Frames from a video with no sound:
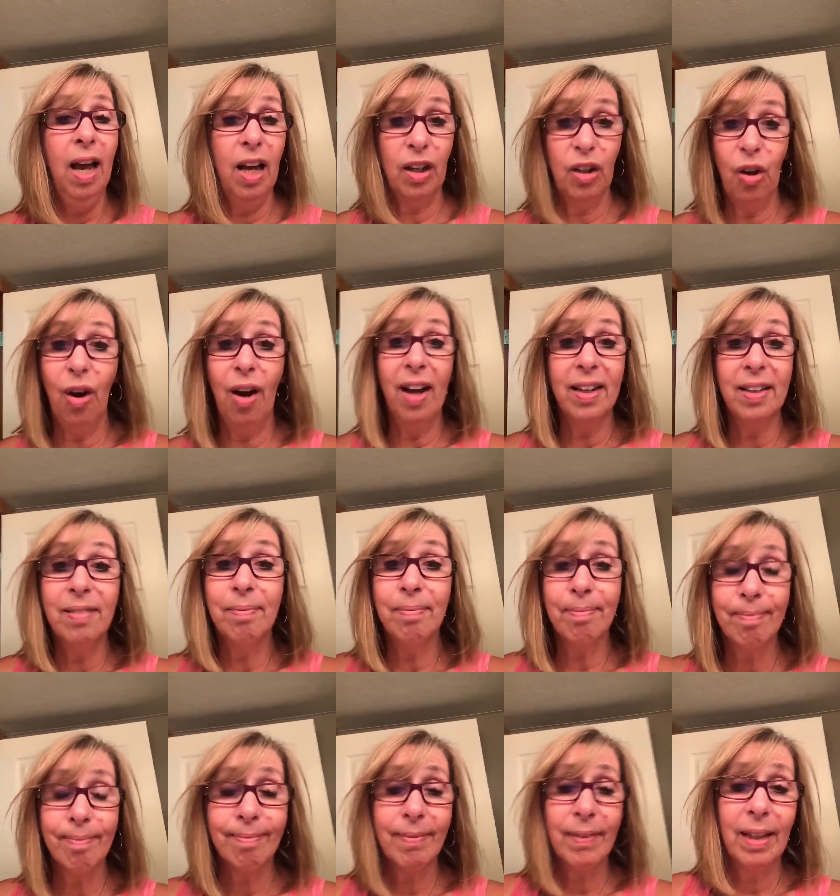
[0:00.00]
God,
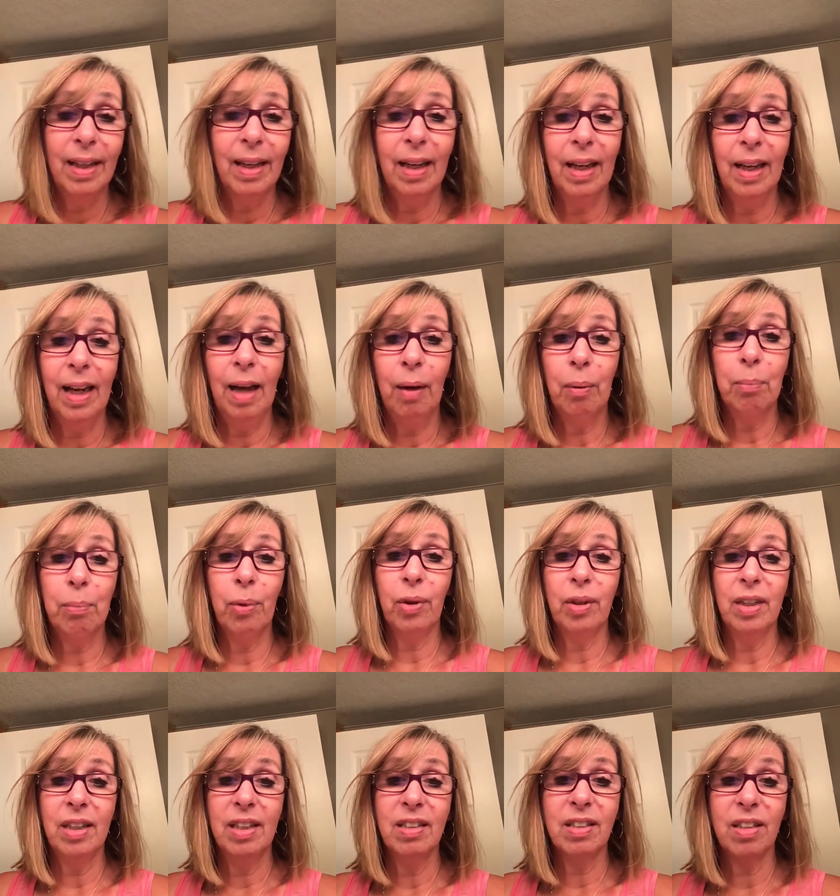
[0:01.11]
how
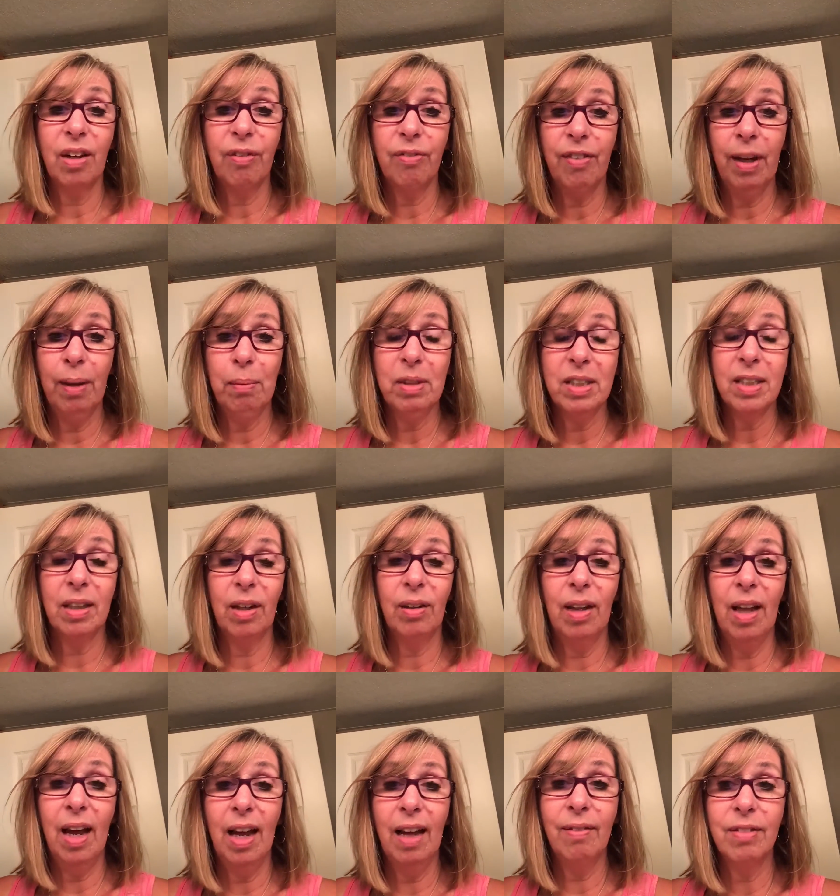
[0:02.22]
important it is in our families and our
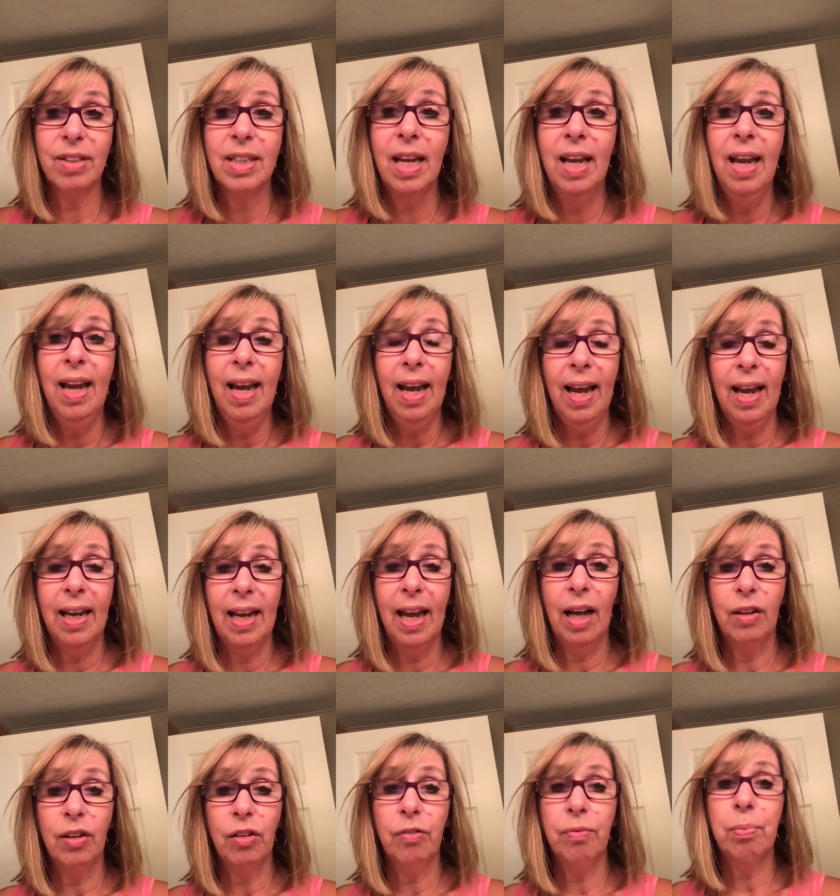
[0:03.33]
lives, and how
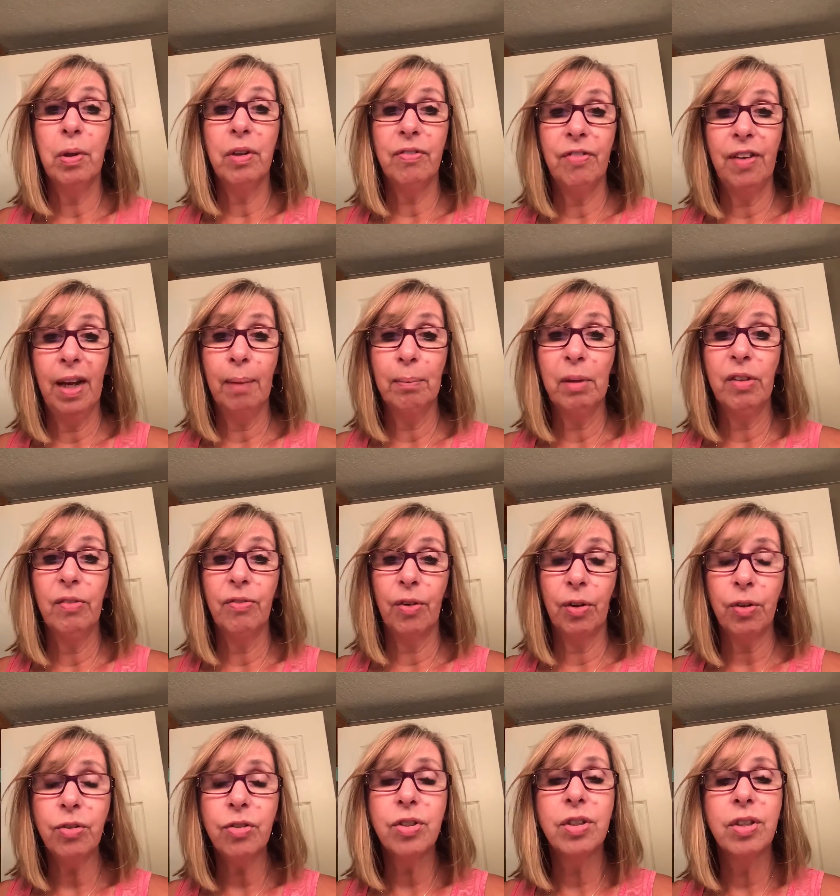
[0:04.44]
you've put family
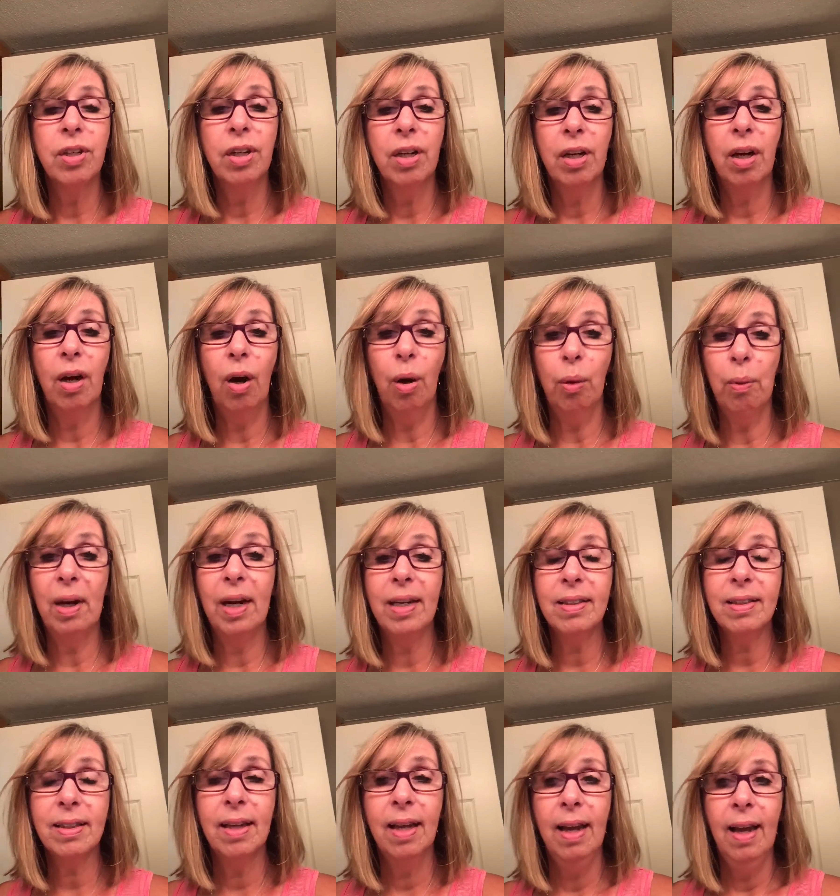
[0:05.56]
first,
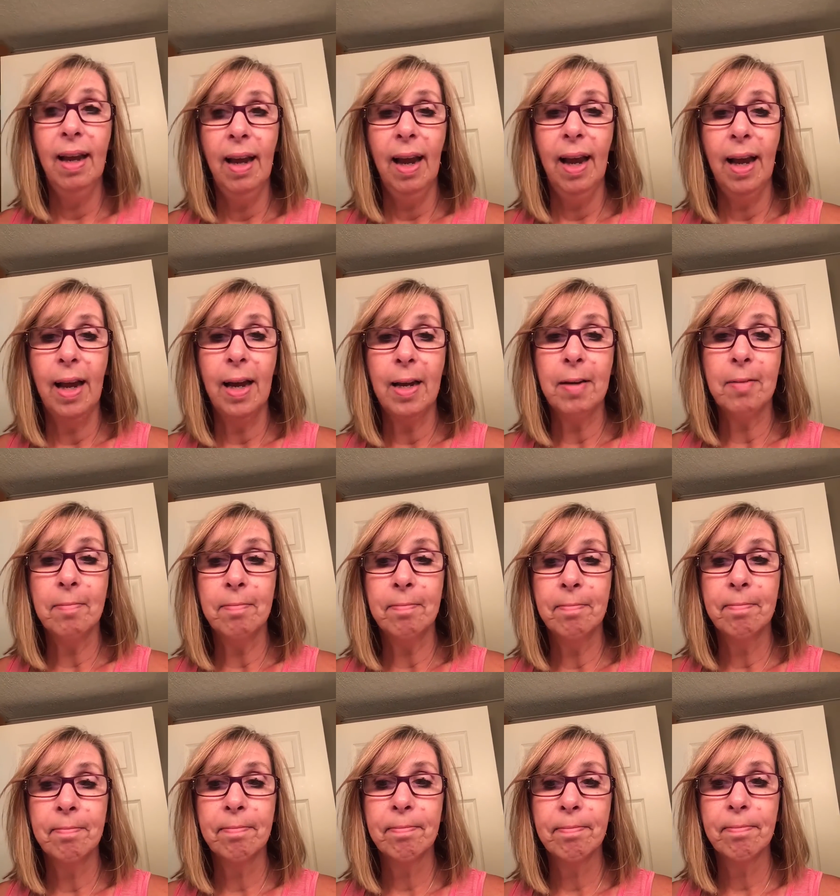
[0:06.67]
always,
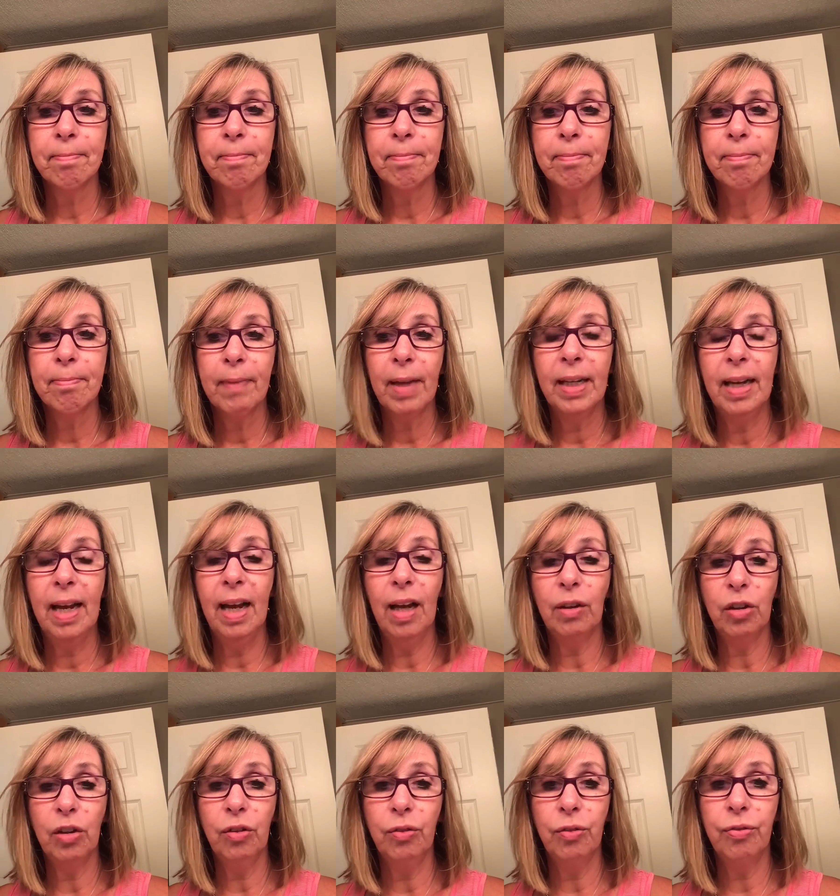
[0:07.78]
and how
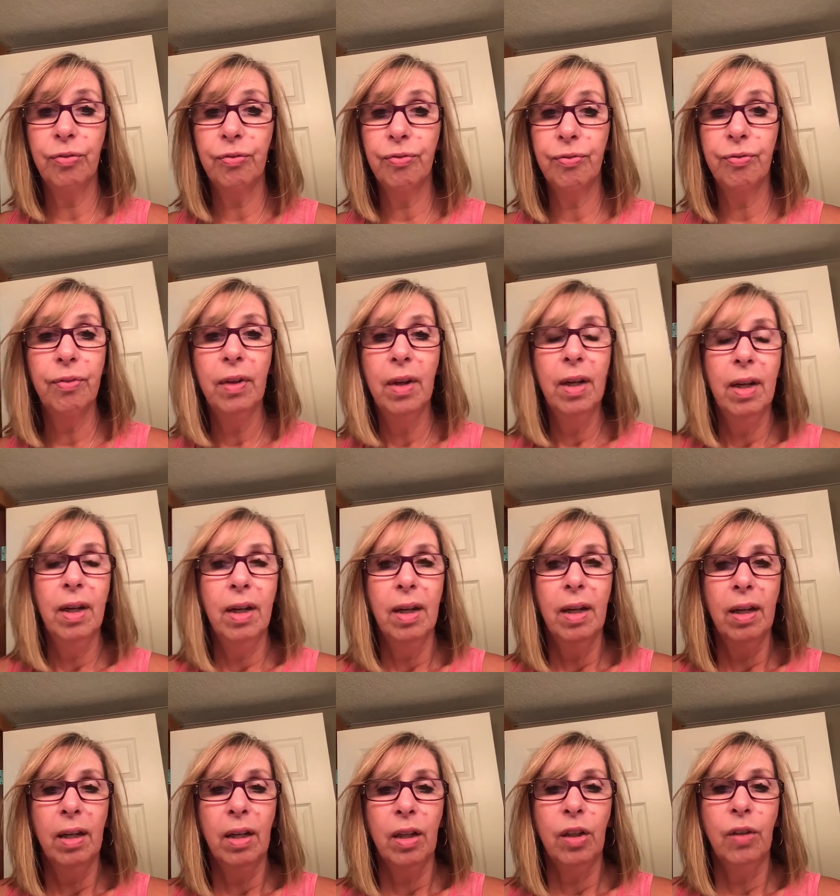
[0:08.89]

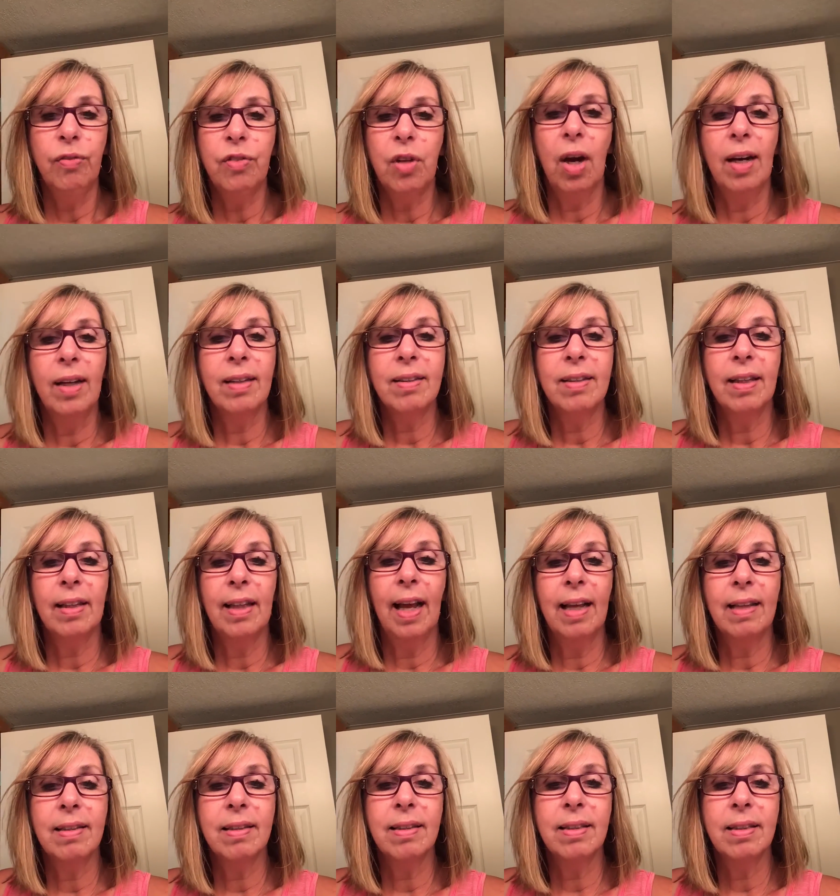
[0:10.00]
you've taught us that that's